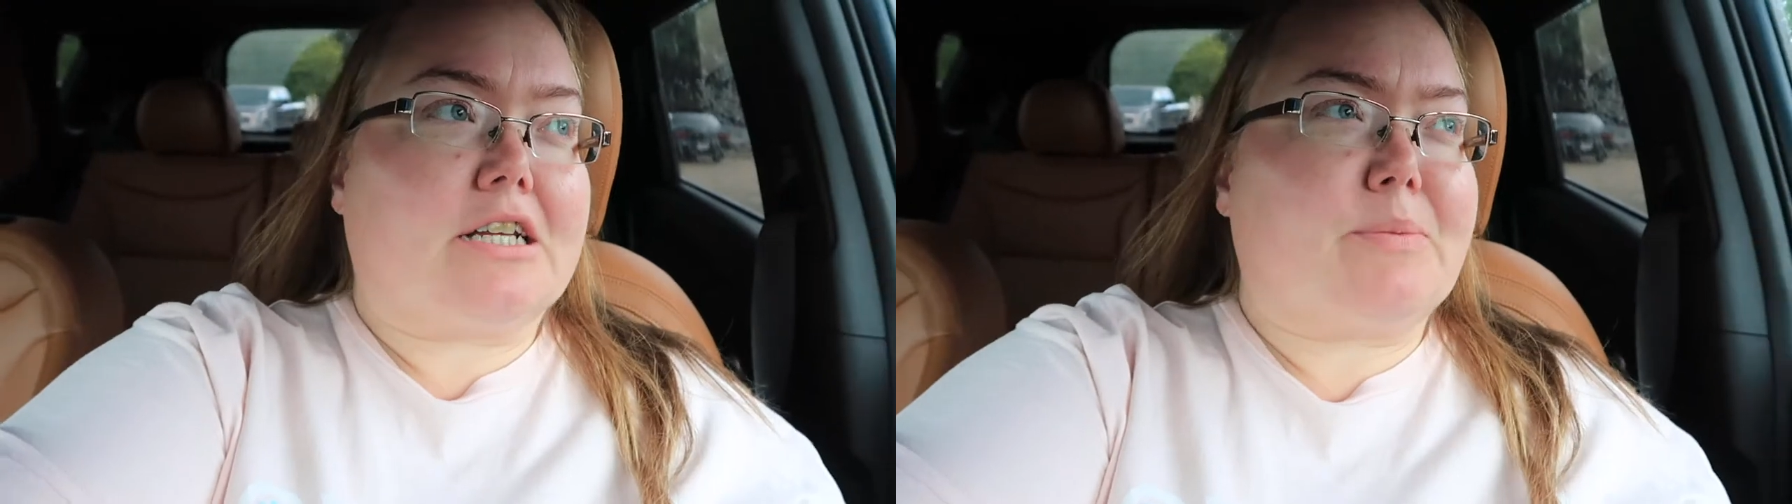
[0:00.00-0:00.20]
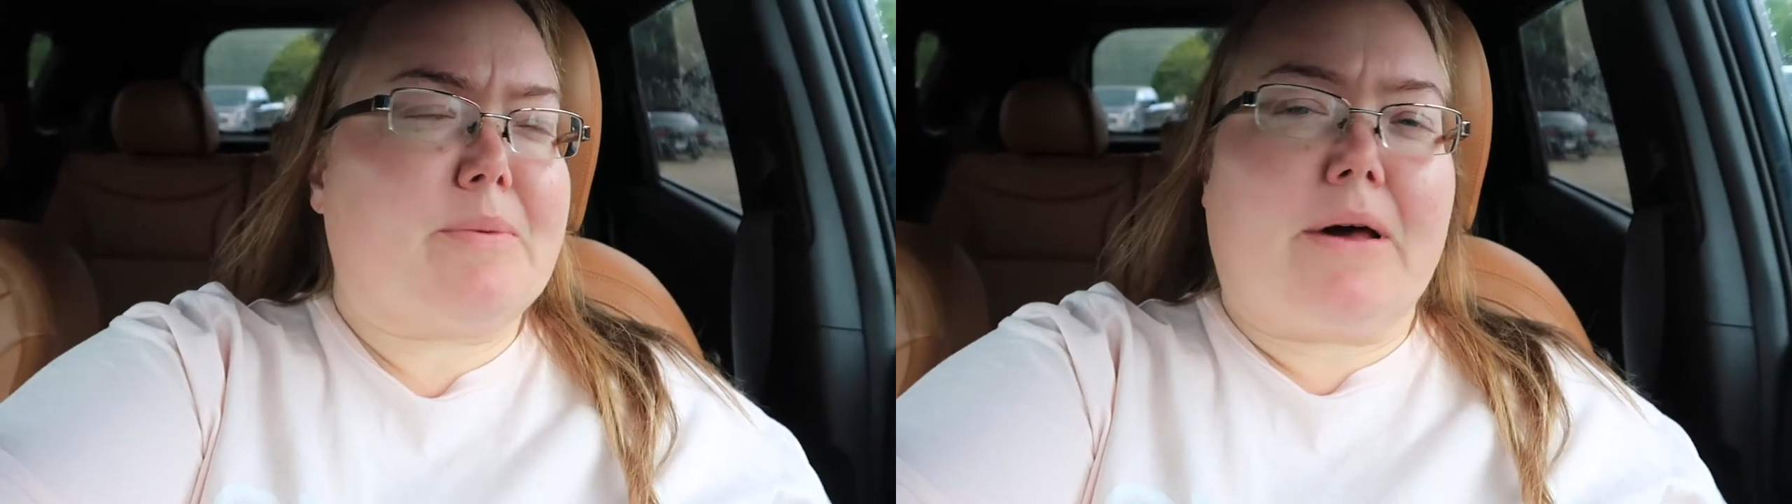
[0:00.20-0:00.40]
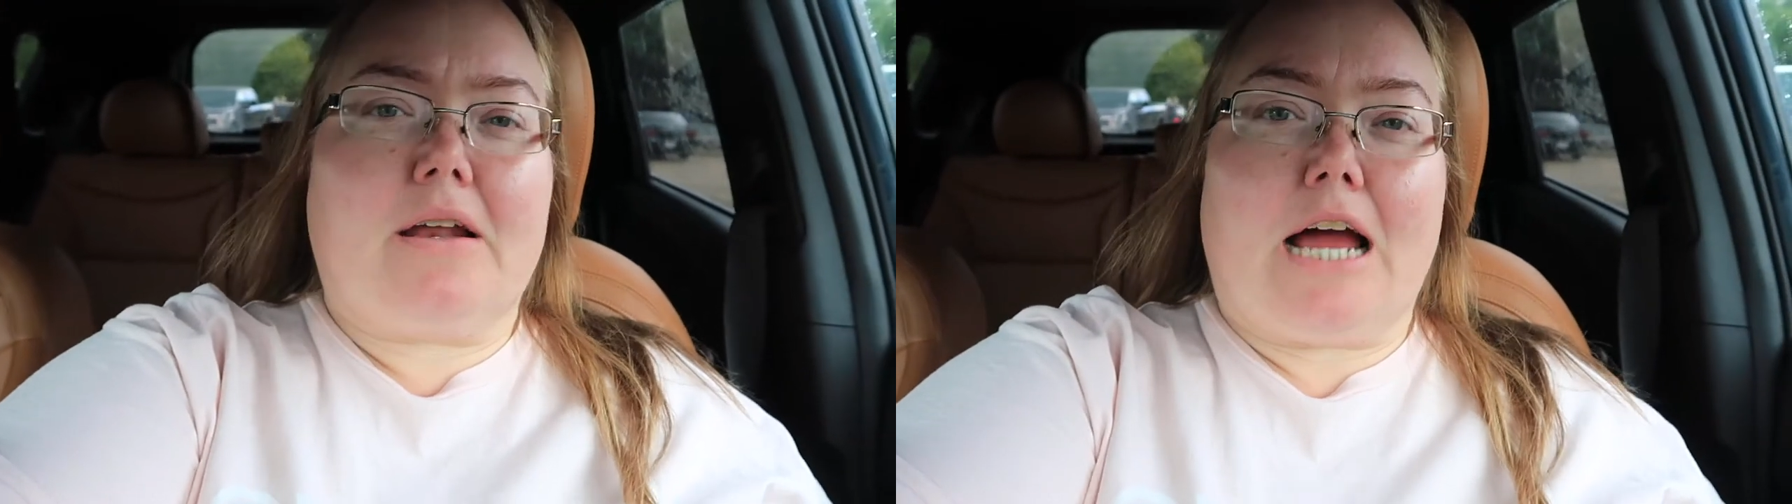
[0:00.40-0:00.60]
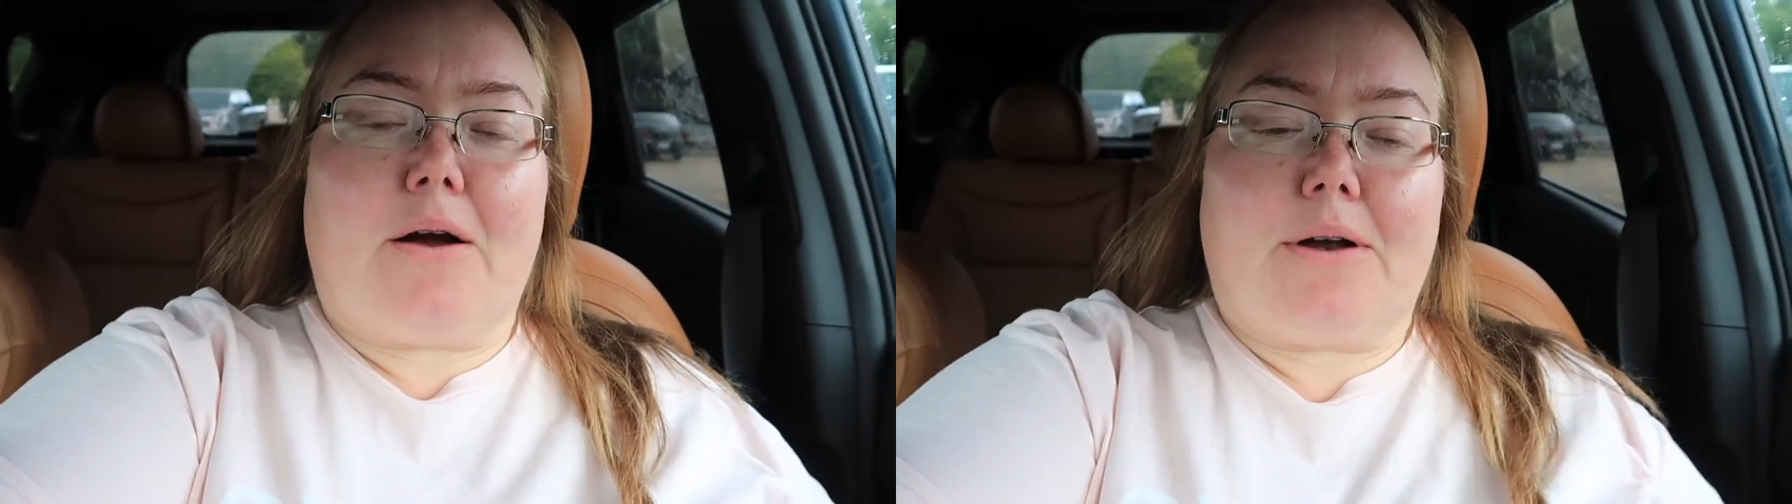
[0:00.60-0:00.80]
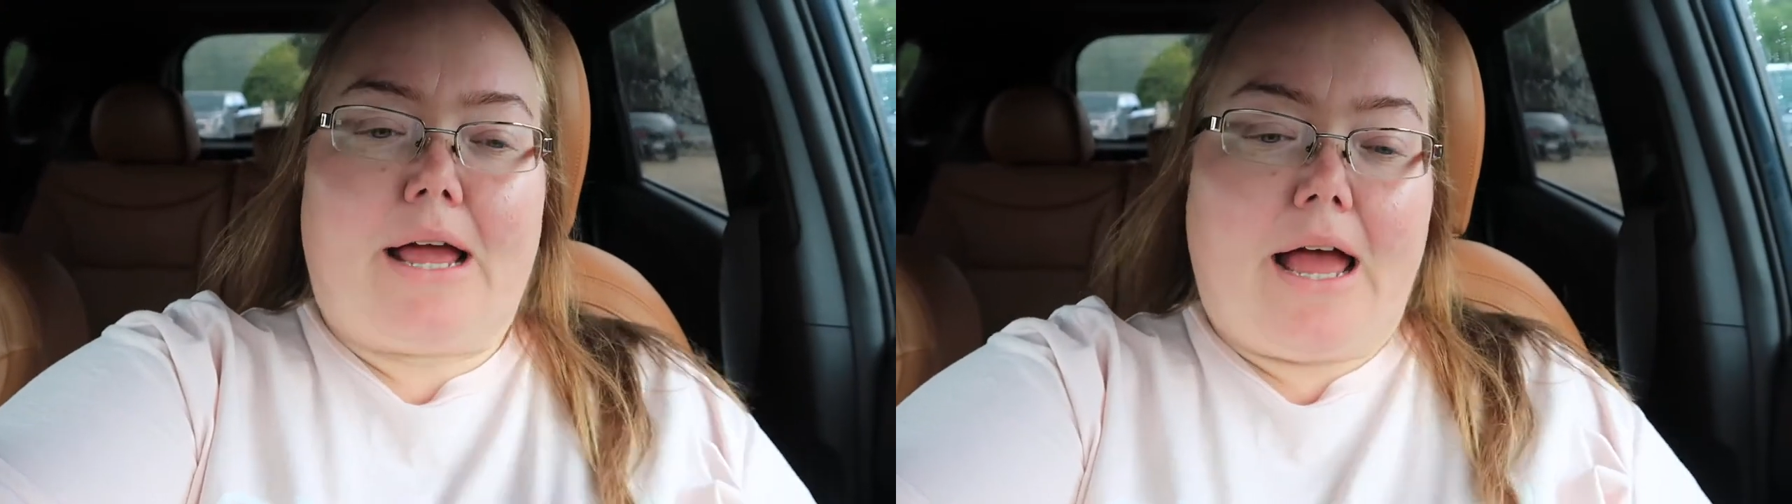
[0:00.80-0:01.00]
It's been about an
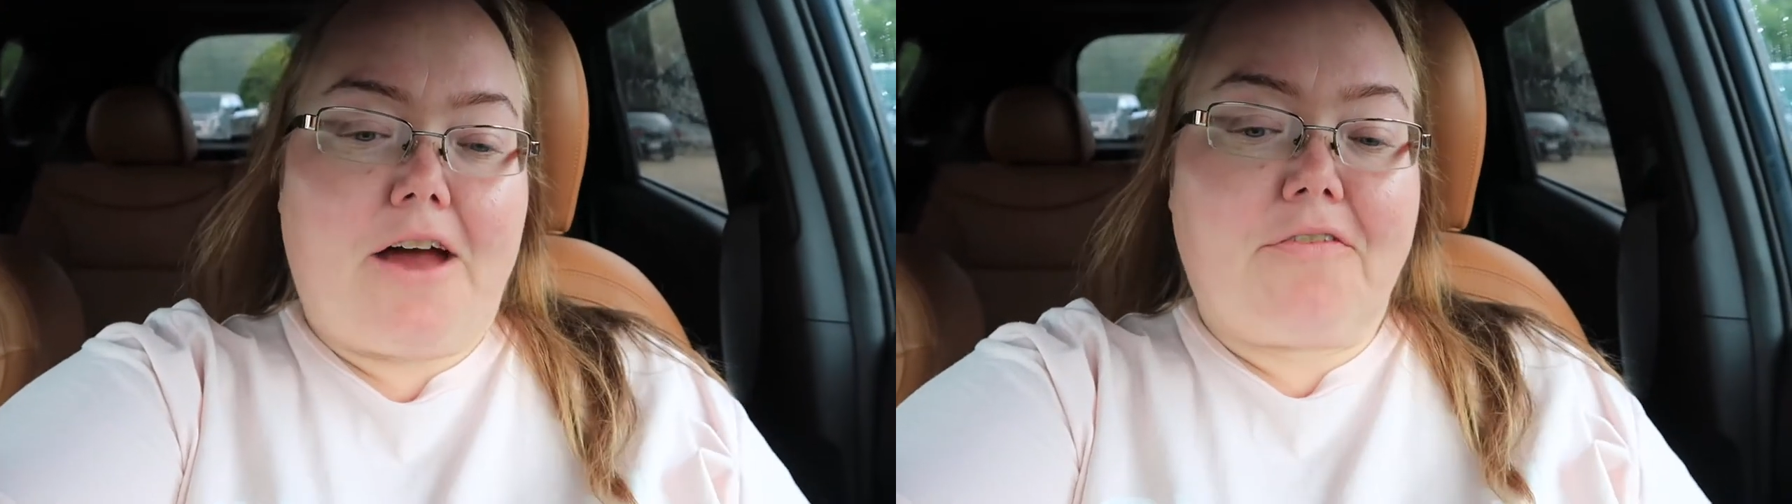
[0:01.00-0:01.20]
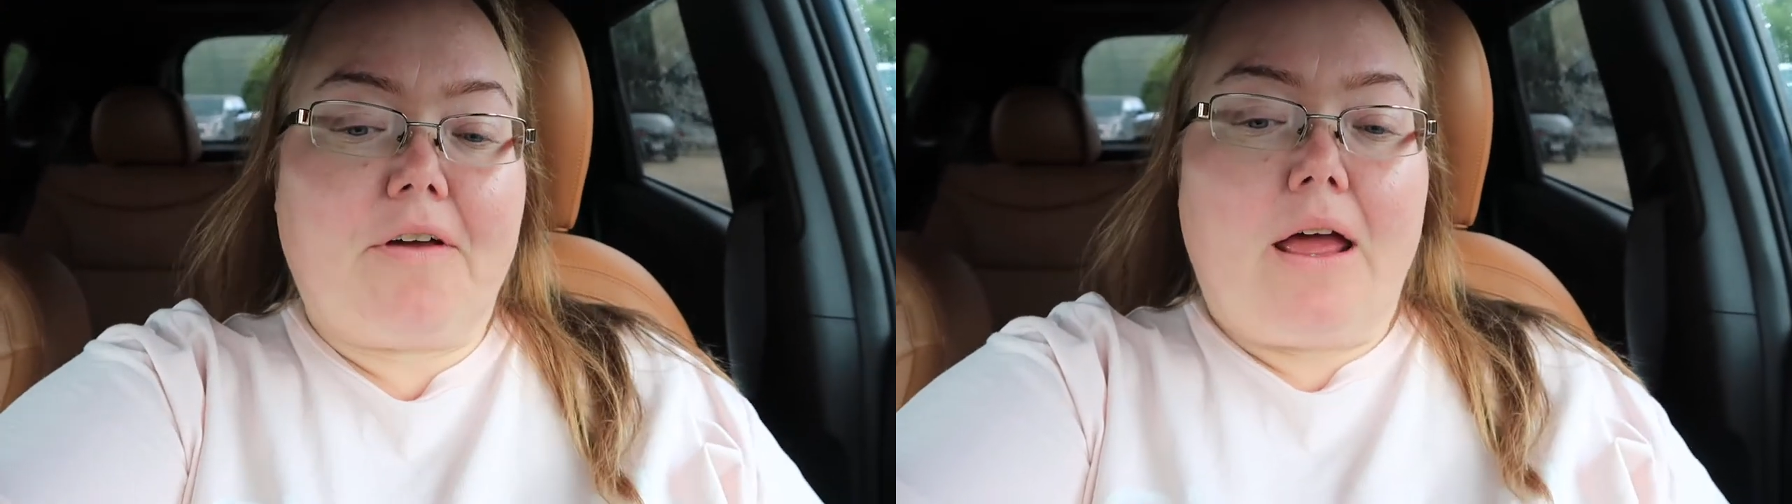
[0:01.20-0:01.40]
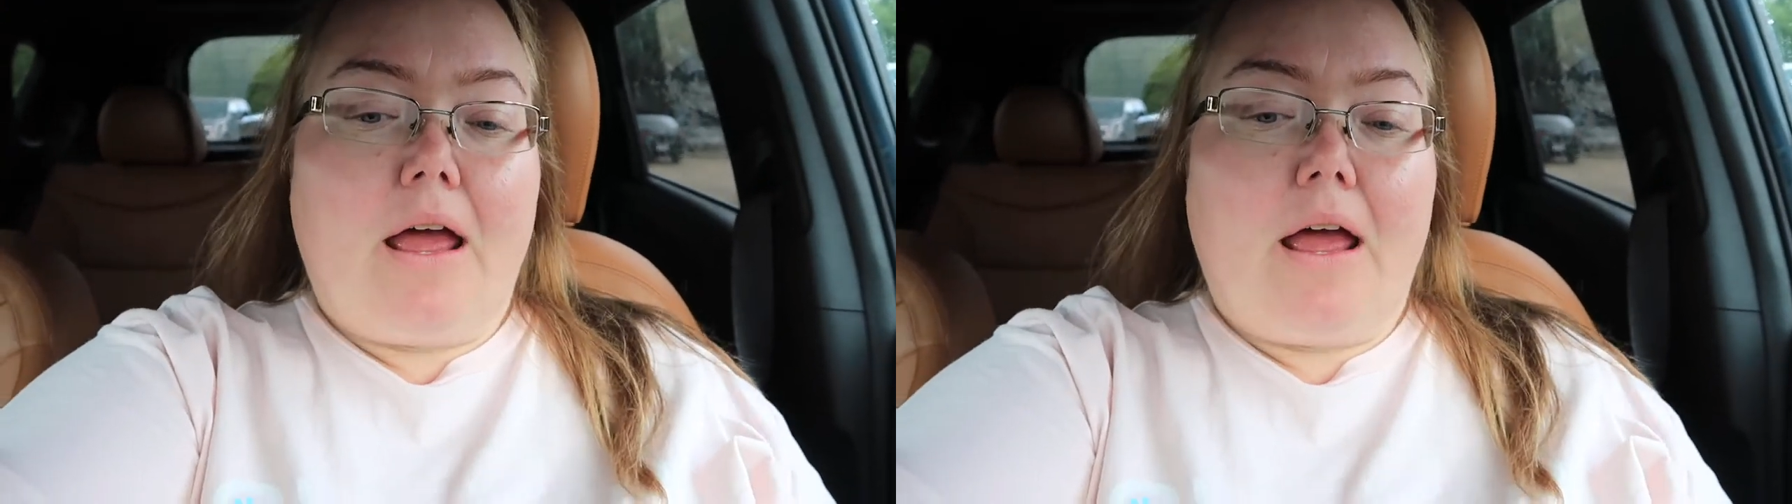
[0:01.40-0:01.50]
hour and a half